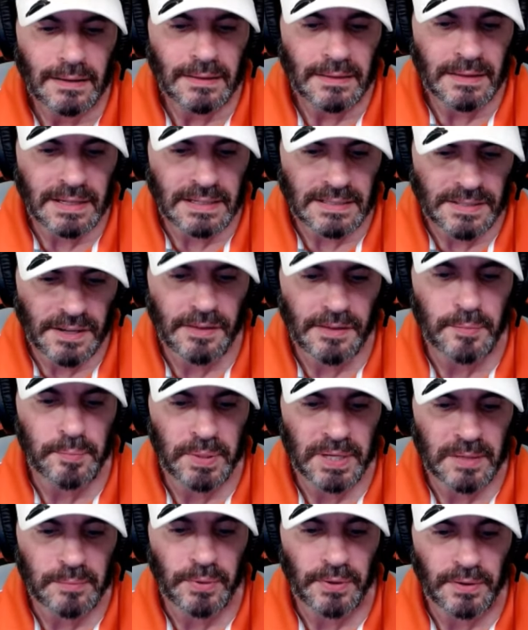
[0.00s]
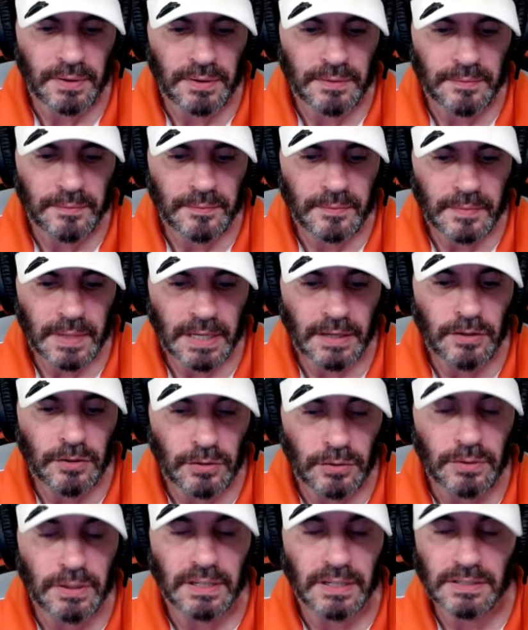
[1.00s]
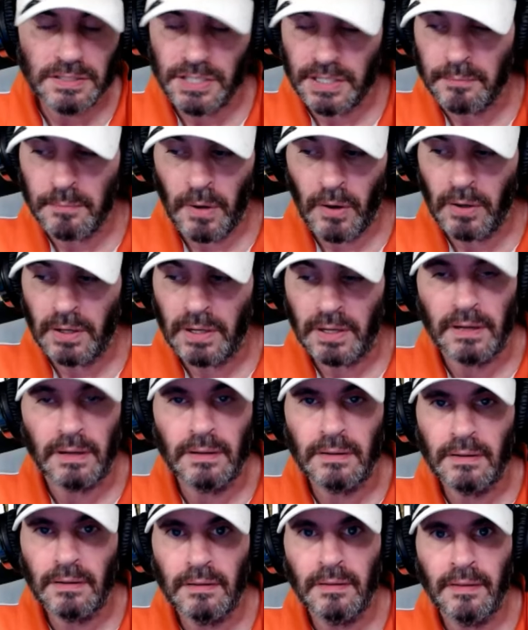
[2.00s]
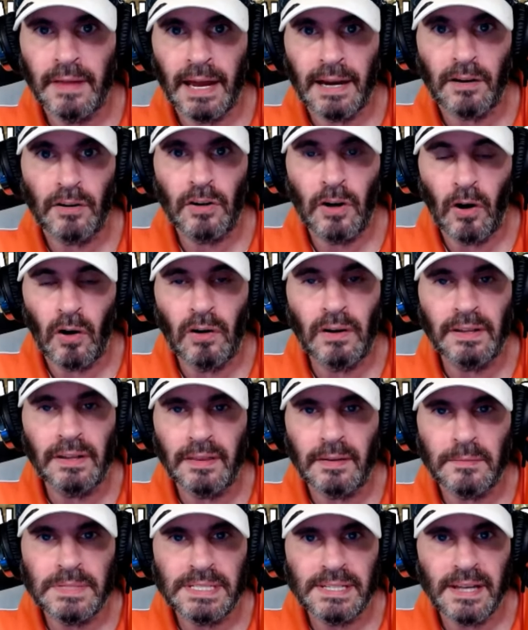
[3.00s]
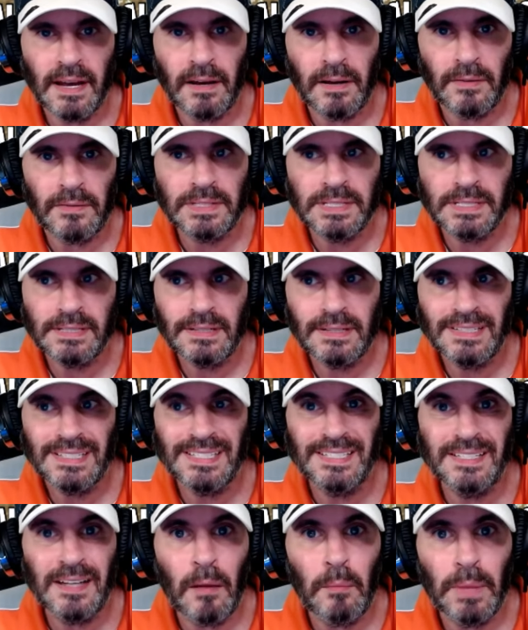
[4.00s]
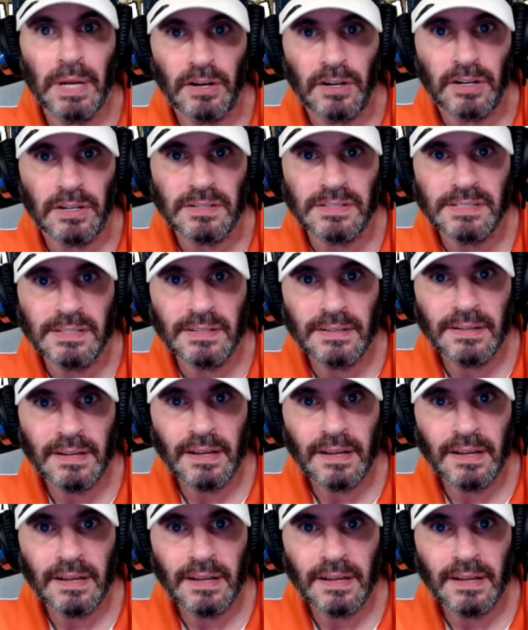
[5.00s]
these are the people, including Jim Martin, that are calling themselves summoners.